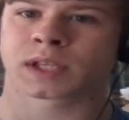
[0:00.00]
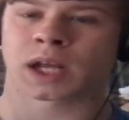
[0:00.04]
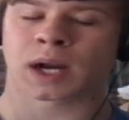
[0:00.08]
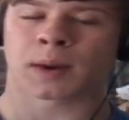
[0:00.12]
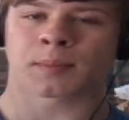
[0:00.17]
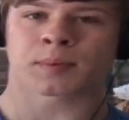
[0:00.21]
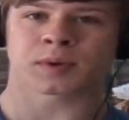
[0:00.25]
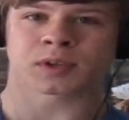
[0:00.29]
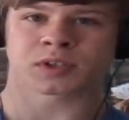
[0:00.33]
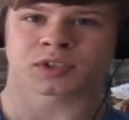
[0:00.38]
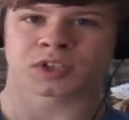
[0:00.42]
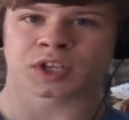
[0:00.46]
set
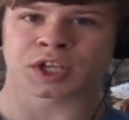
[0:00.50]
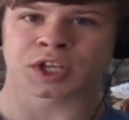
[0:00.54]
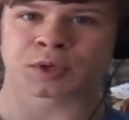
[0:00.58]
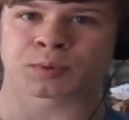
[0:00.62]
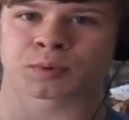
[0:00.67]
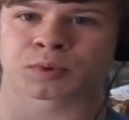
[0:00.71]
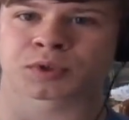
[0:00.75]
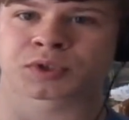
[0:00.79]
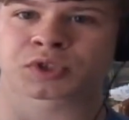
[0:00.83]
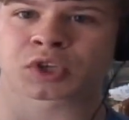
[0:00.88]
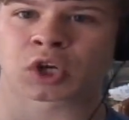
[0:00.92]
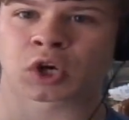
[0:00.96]
up a
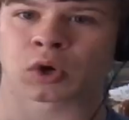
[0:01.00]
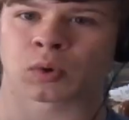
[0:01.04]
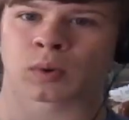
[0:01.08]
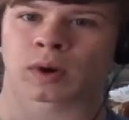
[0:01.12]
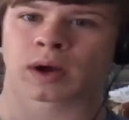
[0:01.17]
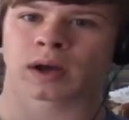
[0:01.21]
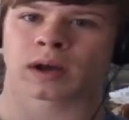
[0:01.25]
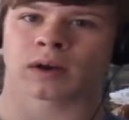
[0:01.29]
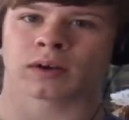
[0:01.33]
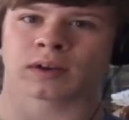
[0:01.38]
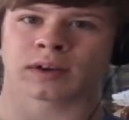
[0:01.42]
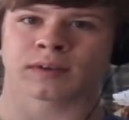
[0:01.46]
sequel so
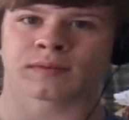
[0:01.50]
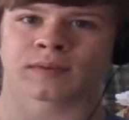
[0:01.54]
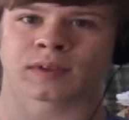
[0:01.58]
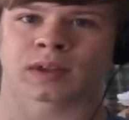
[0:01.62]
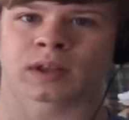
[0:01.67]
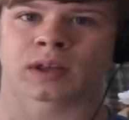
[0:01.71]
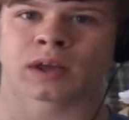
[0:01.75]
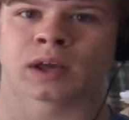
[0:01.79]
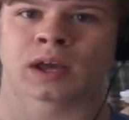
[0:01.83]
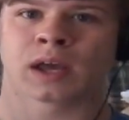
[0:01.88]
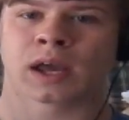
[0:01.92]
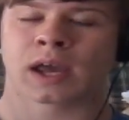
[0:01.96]
well,
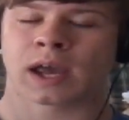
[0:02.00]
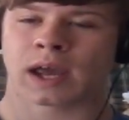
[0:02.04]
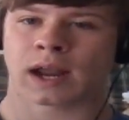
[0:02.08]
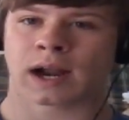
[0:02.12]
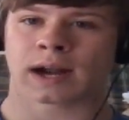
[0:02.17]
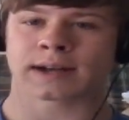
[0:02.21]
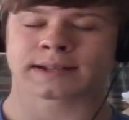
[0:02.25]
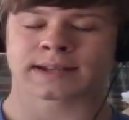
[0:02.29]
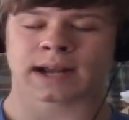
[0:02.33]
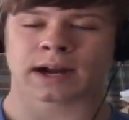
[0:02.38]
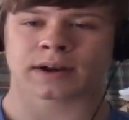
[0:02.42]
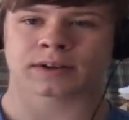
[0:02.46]
and
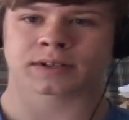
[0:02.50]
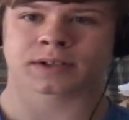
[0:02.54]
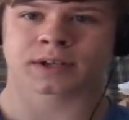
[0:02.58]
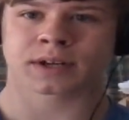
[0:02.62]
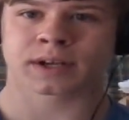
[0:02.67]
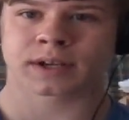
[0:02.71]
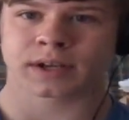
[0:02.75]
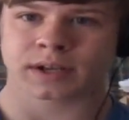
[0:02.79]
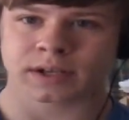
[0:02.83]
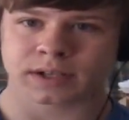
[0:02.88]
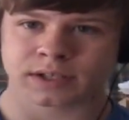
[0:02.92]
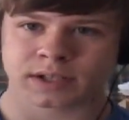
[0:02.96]
I doubt it's
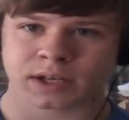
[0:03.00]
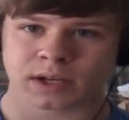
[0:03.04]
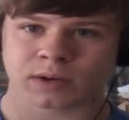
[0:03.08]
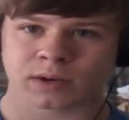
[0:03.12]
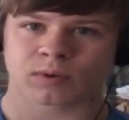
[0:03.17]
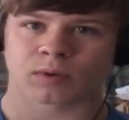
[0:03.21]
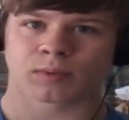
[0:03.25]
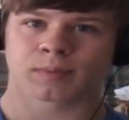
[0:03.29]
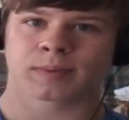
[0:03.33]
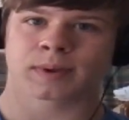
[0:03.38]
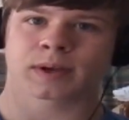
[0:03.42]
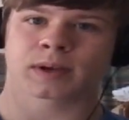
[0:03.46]
going to get a
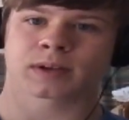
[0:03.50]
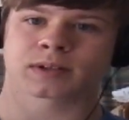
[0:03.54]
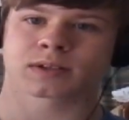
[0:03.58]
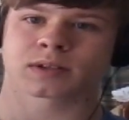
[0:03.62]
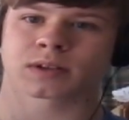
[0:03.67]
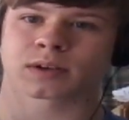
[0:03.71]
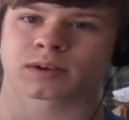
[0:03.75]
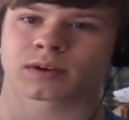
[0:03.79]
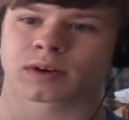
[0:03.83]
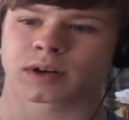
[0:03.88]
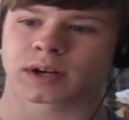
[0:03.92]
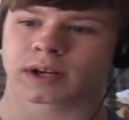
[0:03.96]
sequel because
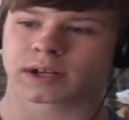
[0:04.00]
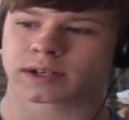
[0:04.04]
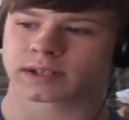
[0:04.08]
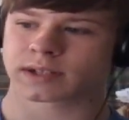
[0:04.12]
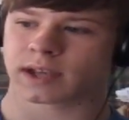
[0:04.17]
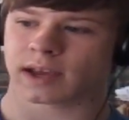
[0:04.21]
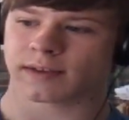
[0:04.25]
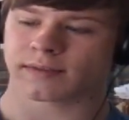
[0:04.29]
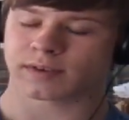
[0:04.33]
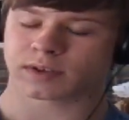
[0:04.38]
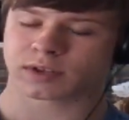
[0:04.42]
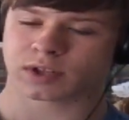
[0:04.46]
the critics
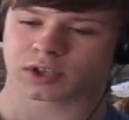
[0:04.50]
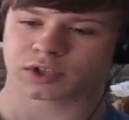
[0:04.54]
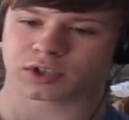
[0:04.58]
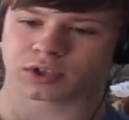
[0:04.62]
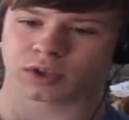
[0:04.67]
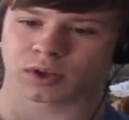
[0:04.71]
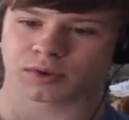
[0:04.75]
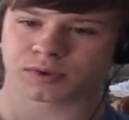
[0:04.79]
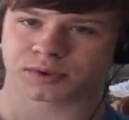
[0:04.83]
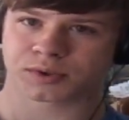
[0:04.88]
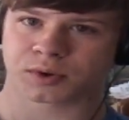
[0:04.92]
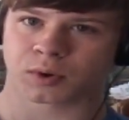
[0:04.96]
gave it such
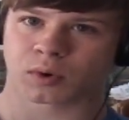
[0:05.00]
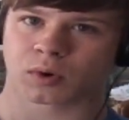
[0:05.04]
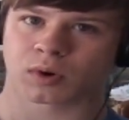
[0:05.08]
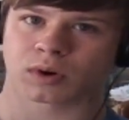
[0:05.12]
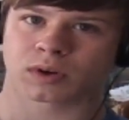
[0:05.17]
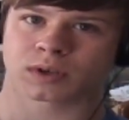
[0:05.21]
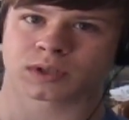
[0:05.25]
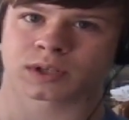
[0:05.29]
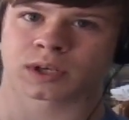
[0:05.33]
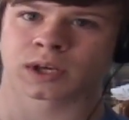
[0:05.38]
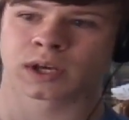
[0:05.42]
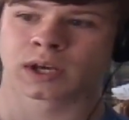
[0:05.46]
low
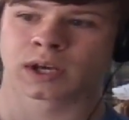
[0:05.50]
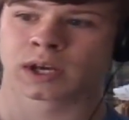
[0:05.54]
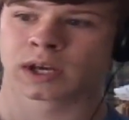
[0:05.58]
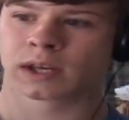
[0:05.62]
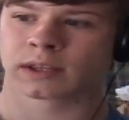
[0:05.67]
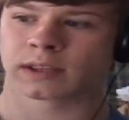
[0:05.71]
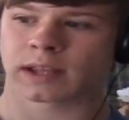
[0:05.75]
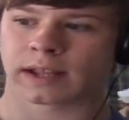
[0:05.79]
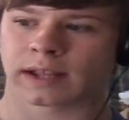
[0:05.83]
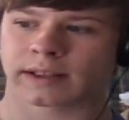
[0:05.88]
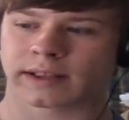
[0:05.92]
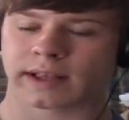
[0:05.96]
scores
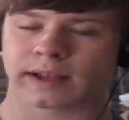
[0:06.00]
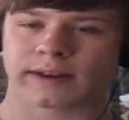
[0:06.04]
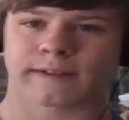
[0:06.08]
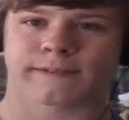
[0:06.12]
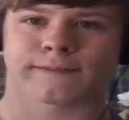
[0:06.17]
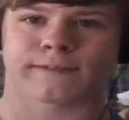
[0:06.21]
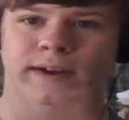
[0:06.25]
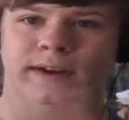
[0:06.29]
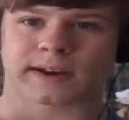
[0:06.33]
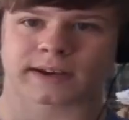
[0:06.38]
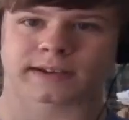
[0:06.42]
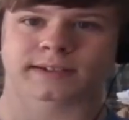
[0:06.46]
that
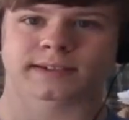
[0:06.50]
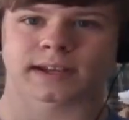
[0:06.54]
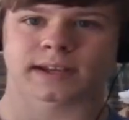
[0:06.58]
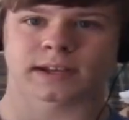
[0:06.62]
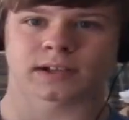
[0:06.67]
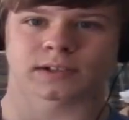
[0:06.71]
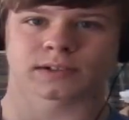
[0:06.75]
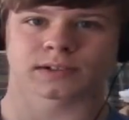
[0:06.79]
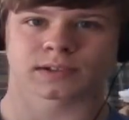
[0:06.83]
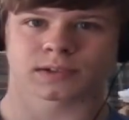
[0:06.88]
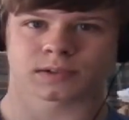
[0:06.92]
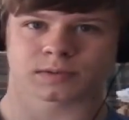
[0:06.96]
affects
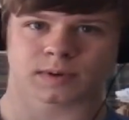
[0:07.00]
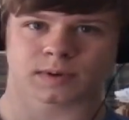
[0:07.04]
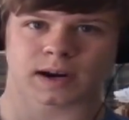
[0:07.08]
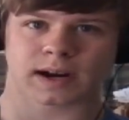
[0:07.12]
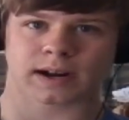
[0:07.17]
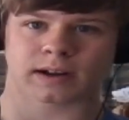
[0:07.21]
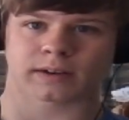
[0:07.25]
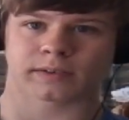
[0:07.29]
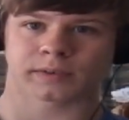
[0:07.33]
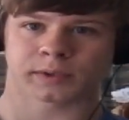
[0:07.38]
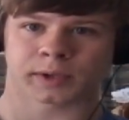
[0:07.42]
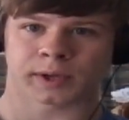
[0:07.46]
sales
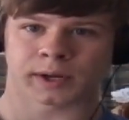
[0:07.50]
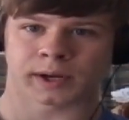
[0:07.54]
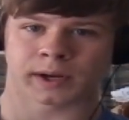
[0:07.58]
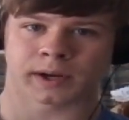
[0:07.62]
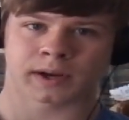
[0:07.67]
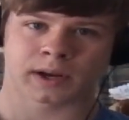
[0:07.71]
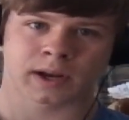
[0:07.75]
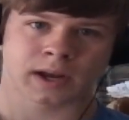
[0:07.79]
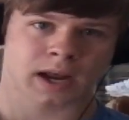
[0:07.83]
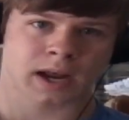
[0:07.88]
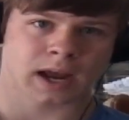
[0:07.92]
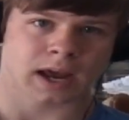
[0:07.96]

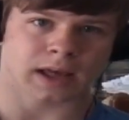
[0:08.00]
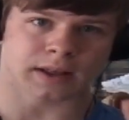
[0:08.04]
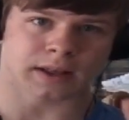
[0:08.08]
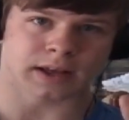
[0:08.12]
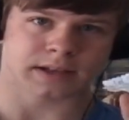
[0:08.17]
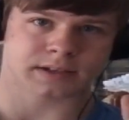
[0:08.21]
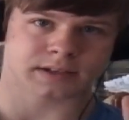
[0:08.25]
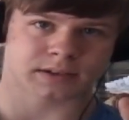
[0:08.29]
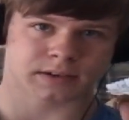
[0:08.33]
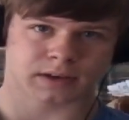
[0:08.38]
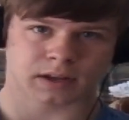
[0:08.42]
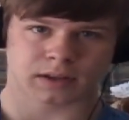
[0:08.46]
directly. And
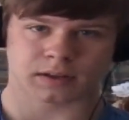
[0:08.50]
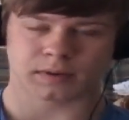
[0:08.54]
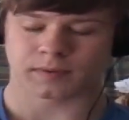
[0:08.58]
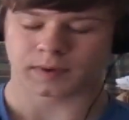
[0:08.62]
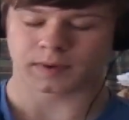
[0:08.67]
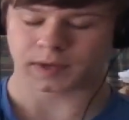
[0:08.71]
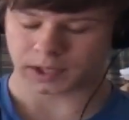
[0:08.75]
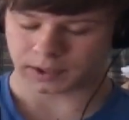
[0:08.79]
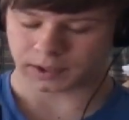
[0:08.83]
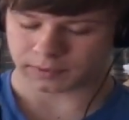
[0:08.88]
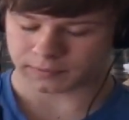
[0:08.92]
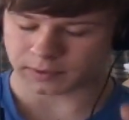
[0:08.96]
that's another
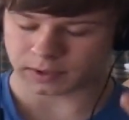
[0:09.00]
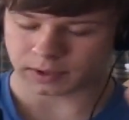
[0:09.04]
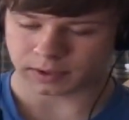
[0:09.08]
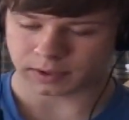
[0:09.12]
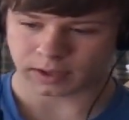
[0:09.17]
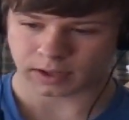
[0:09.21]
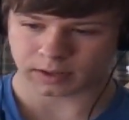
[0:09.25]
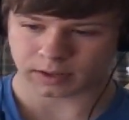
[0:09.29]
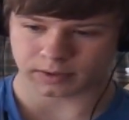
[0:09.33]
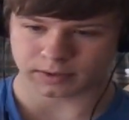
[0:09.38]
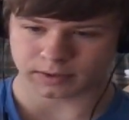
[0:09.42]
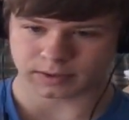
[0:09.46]
video for
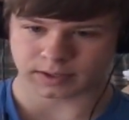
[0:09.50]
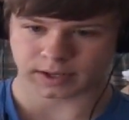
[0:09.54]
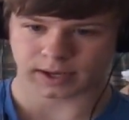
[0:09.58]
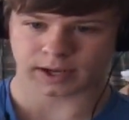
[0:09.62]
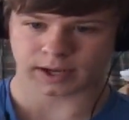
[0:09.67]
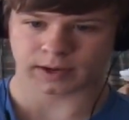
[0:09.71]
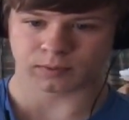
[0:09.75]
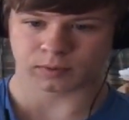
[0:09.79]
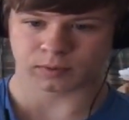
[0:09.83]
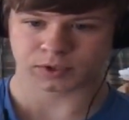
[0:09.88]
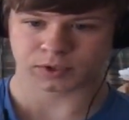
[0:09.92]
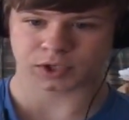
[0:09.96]
another
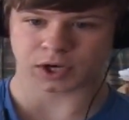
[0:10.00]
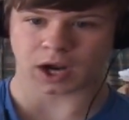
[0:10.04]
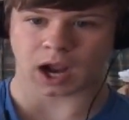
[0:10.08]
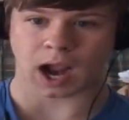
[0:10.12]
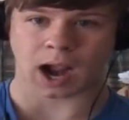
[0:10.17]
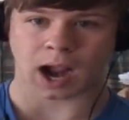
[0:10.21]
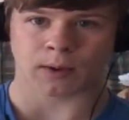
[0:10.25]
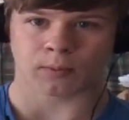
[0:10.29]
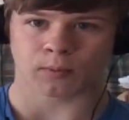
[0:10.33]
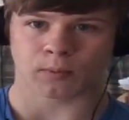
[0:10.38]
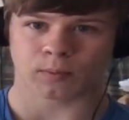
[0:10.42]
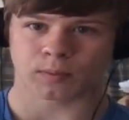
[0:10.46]
day, which
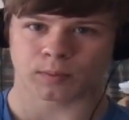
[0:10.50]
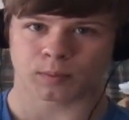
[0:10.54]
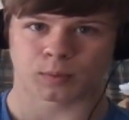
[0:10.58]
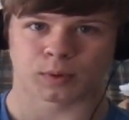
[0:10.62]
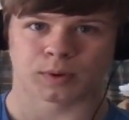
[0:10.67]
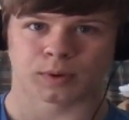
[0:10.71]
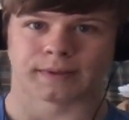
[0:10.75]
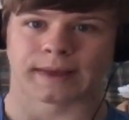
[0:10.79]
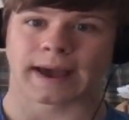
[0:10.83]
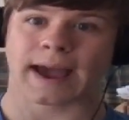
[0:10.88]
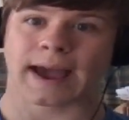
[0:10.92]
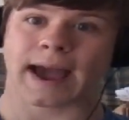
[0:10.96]
I
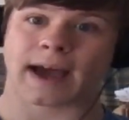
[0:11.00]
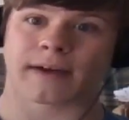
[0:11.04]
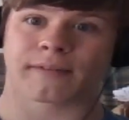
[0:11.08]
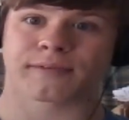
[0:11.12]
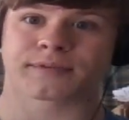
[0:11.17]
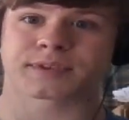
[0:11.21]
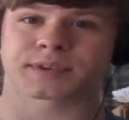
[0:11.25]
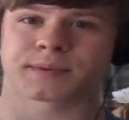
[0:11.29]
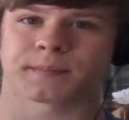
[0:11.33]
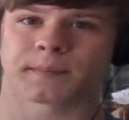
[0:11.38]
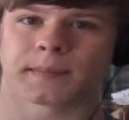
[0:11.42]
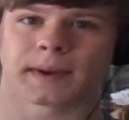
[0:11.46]
will
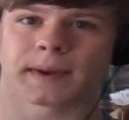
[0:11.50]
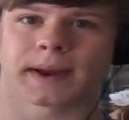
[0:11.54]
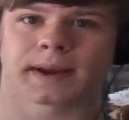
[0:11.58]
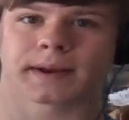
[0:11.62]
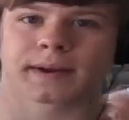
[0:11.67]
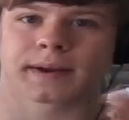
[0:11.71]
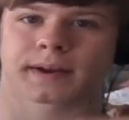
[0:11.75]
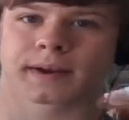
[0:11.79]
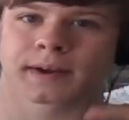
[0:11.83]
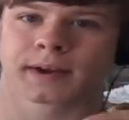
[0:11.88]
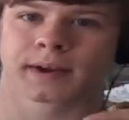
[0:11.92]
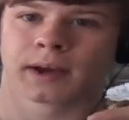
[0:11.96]
have to
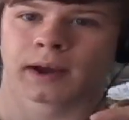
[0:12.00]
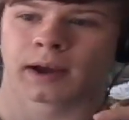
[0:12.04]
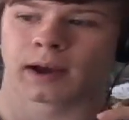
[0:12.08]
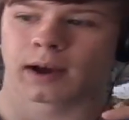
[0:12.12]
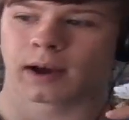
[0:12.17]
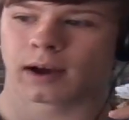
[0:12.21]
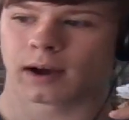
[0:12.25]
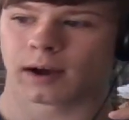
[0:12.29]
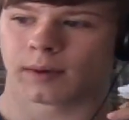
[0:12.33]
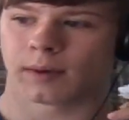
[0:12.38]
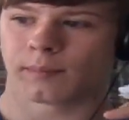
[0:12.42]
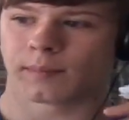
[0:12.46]
make
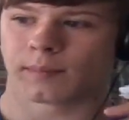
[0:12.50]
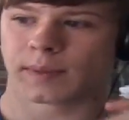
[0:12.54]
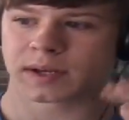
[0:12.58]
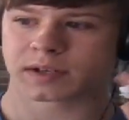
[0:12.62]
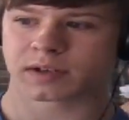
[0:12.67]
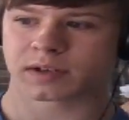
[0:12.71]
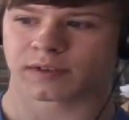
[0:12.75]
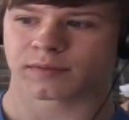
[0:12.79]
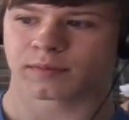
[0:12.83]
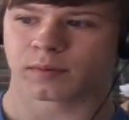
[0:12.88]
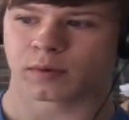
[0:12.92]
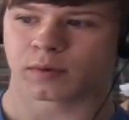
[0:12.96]

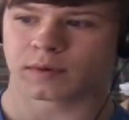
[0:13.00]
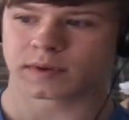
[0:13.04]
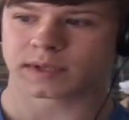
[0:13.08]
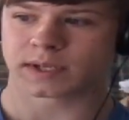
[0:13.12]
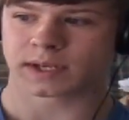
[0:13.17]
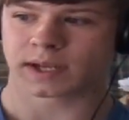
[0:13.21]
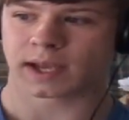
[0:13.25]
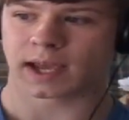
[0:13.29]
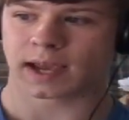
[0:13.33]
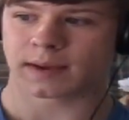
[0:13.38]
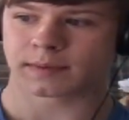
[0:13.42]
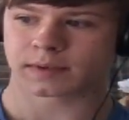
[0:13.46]
based off
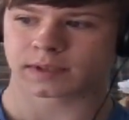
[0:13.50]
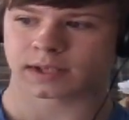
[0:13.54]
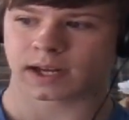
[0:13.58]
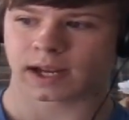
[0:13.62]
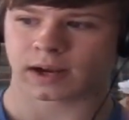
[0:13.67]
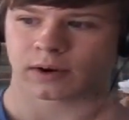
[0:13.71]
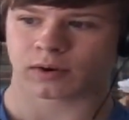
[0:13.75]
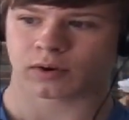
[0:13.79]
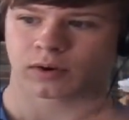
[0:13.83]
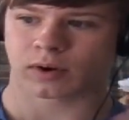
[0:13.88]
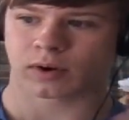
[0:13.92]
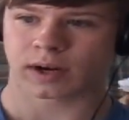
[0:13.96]
movies and games and
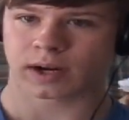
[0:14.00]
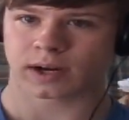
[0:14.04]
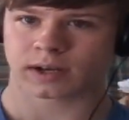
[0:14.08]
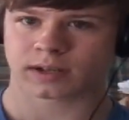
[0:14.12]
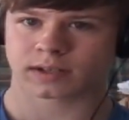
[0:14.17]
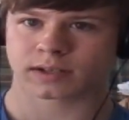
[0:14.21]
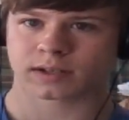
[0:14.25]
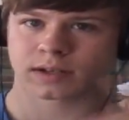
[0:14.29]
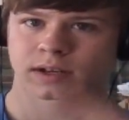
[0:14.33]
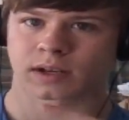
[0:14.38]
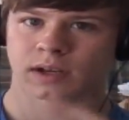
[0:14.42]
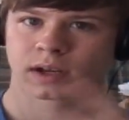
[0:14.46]
how
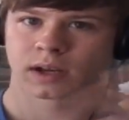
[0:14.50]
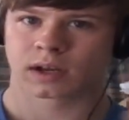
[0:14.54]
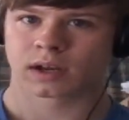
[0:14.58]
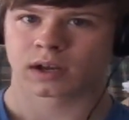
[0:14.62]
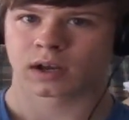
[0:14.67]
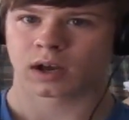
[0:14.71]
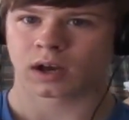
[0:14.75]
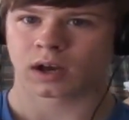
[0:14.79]
critics